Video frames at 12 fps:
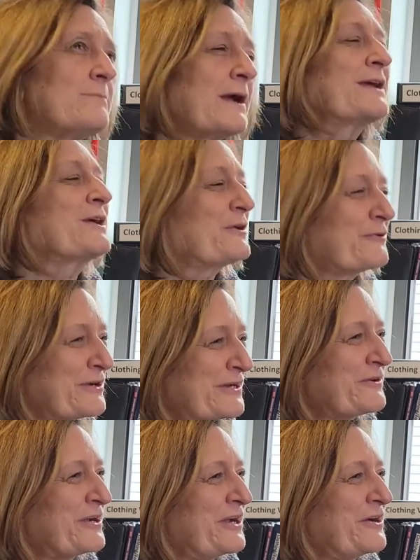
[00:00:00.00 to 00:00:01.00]
in my
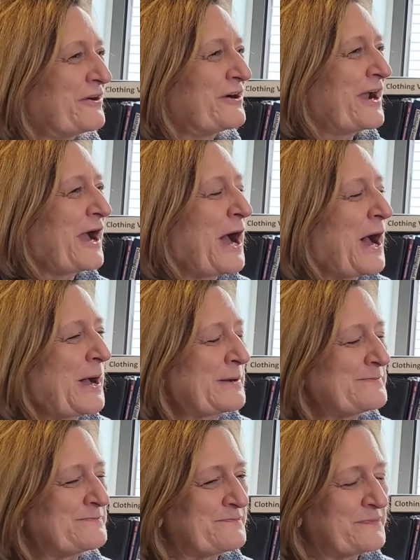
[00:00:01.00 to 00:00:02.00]
career here,
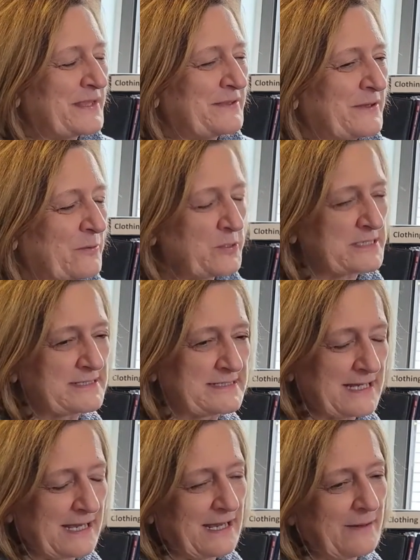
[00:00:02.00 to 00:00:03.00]
there
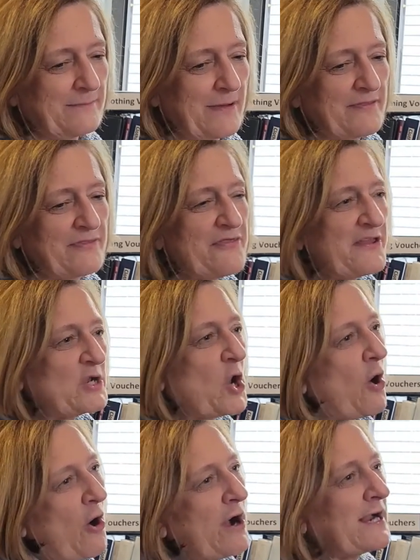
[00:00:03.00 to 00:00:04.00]
was a month in
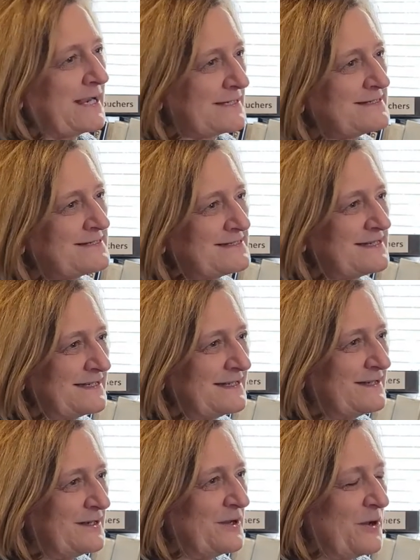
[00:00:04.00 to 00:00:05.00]
August
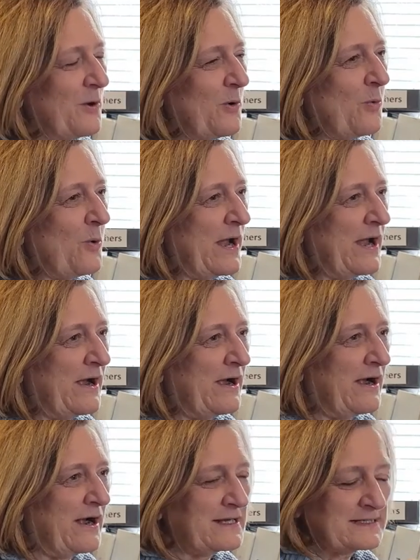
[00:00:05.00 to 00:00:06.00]

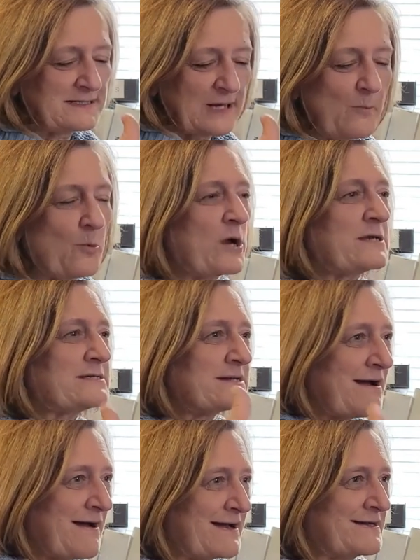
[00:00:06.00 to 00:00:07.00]
where someone
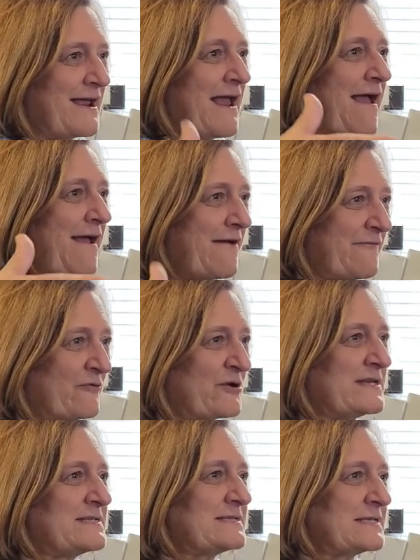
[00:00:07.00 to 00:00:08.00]
died
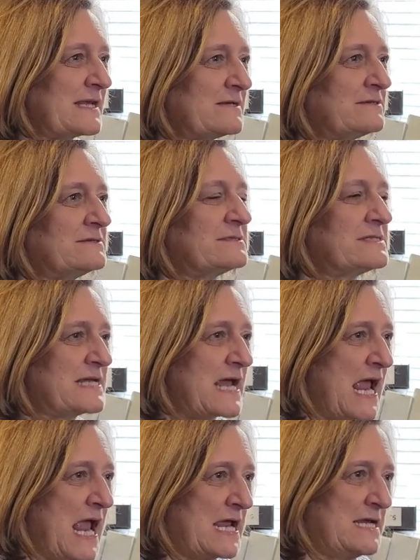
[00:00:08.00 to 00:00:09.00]
every single
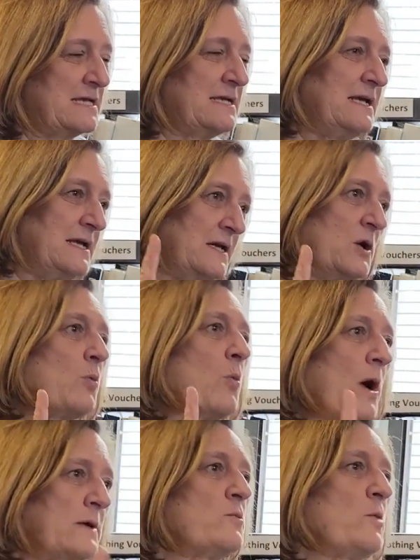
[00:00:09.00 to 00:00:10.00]
day in a
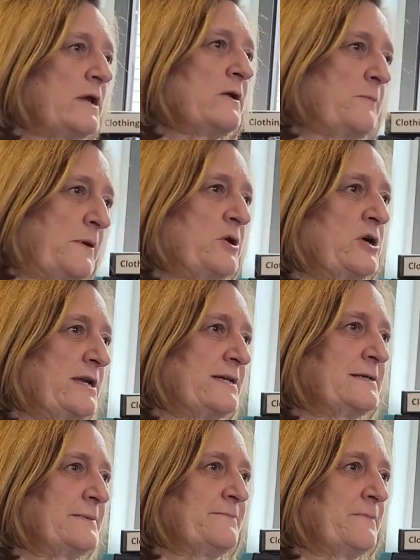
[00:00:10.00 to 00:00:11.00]
1 week
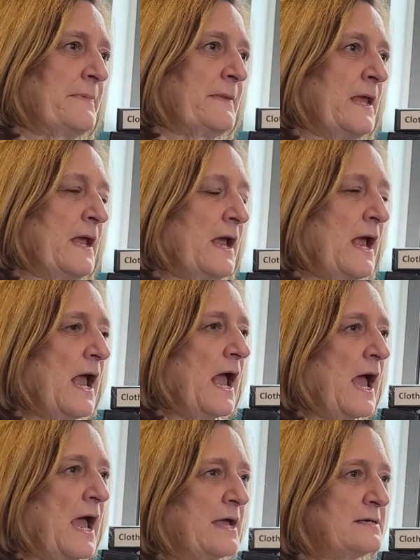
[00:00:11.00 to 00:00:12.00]
period.
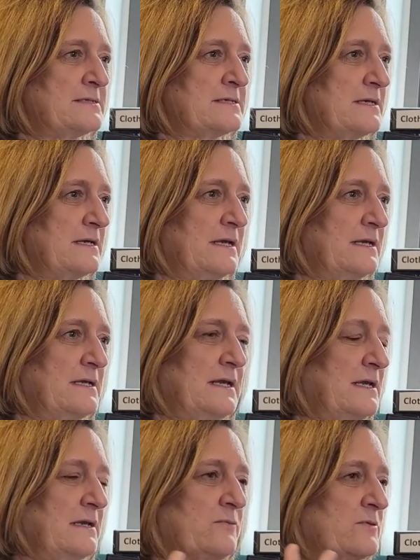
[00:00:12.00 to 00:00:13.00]
And
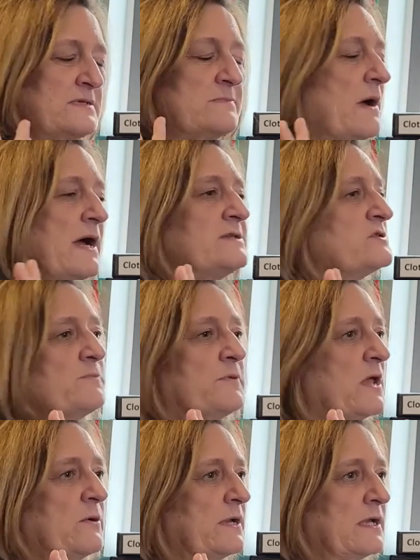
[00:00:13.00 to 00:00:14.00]
it was mind
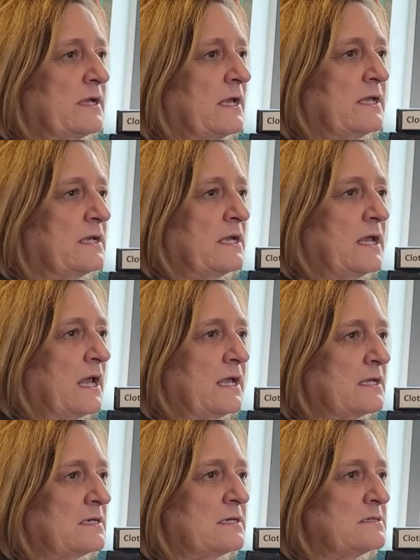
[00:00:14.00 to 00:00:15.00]
blowing,
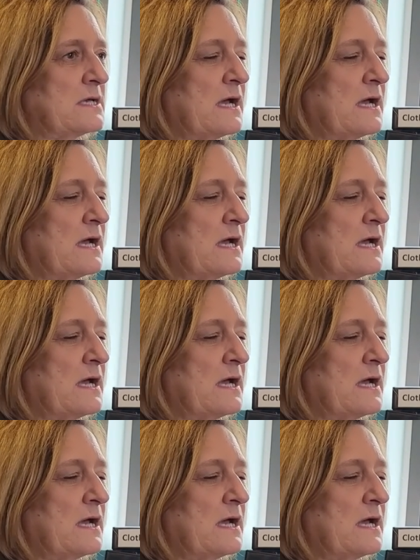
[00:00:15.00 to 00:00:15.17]
and